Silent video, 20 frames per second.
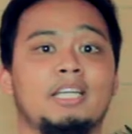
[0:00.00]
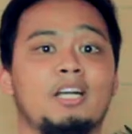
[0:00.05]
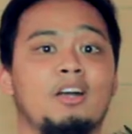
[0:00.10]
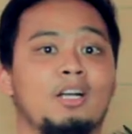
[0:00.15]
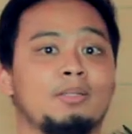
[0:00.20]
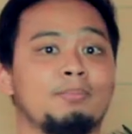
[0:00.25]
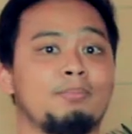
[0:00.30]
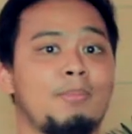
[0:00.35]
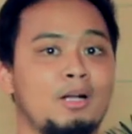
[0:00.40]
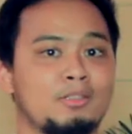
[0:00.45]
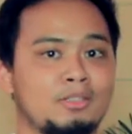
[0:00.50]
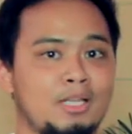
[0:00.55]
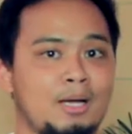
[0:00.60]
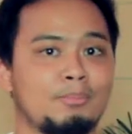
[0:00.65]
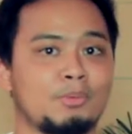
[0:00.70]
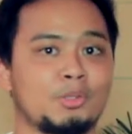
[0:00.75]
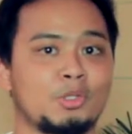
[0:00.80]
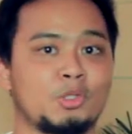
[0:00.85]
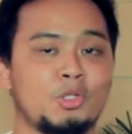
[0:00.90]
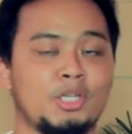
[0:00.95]
here at Mount
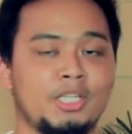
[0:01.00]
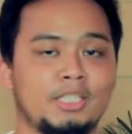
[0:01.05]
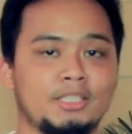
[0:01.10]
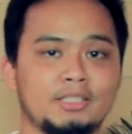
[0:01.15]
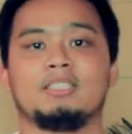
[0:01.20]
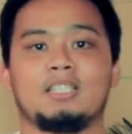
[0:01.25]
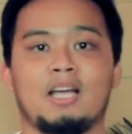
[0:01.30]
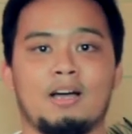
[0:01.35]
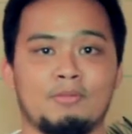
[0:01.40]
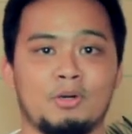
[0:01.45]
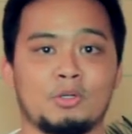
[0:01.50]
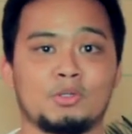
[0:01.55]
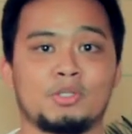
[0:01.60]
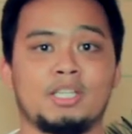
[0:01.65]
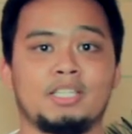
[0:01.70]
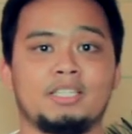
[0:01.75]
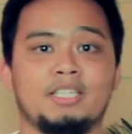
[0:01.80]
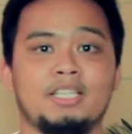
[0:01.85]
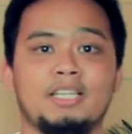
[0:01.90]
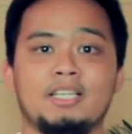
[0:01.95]
Apo Street, Davao
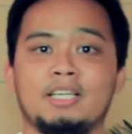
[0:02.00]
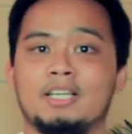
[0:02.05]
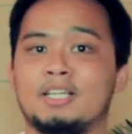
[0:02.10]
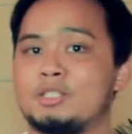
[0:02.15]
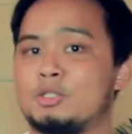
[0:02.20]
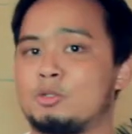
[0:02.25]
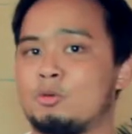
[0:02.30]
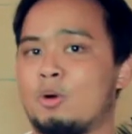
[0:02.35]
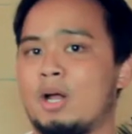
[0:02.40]
City. It's